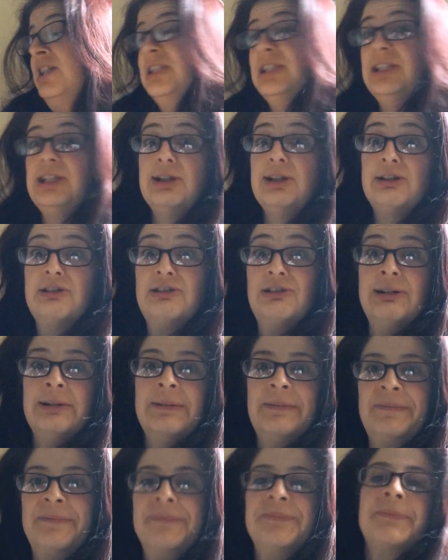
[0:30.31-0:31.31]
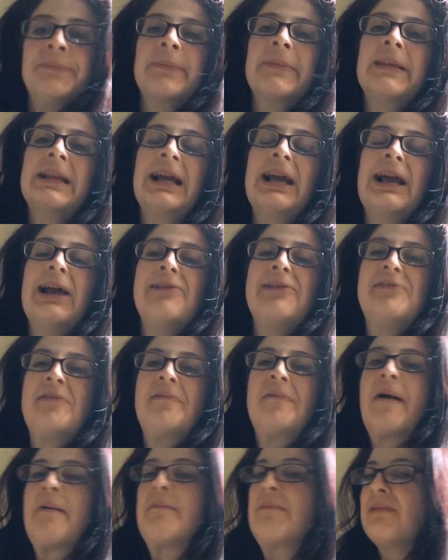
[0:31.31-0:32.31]
So for
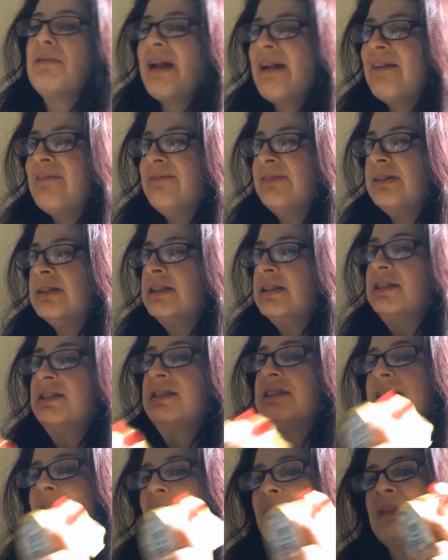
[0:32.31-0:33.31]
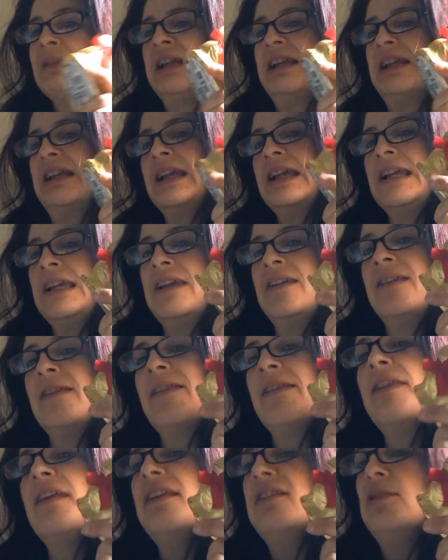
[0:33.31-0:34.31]
my breakfast, I'm thinking either
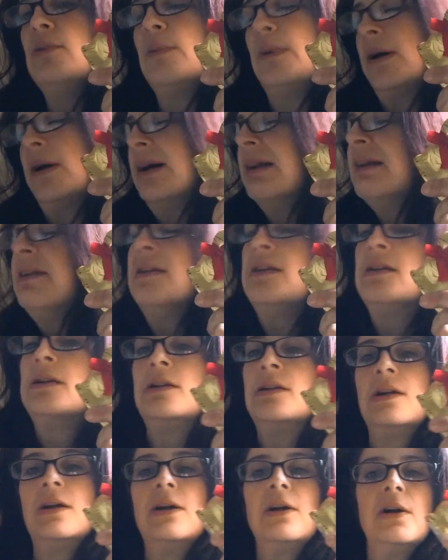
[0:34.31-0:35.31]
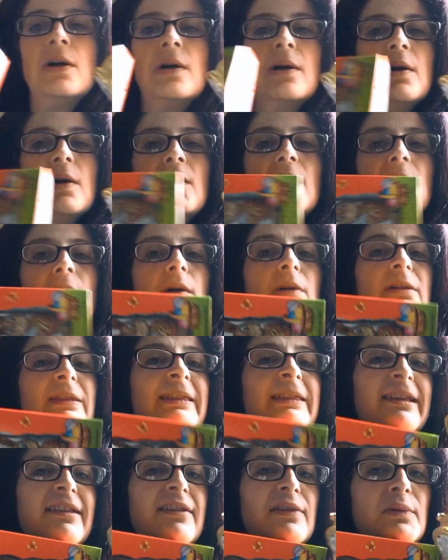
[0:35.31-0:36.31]
this one or
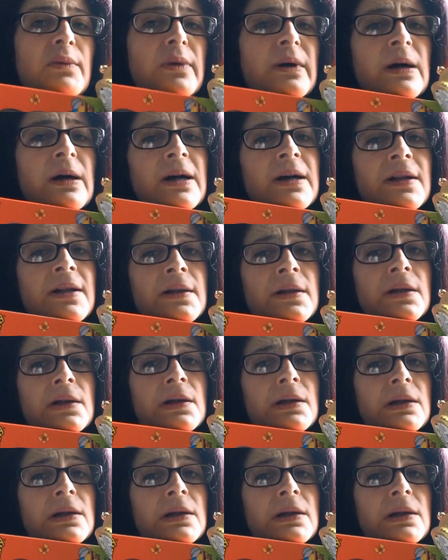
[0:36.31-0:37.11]
this one.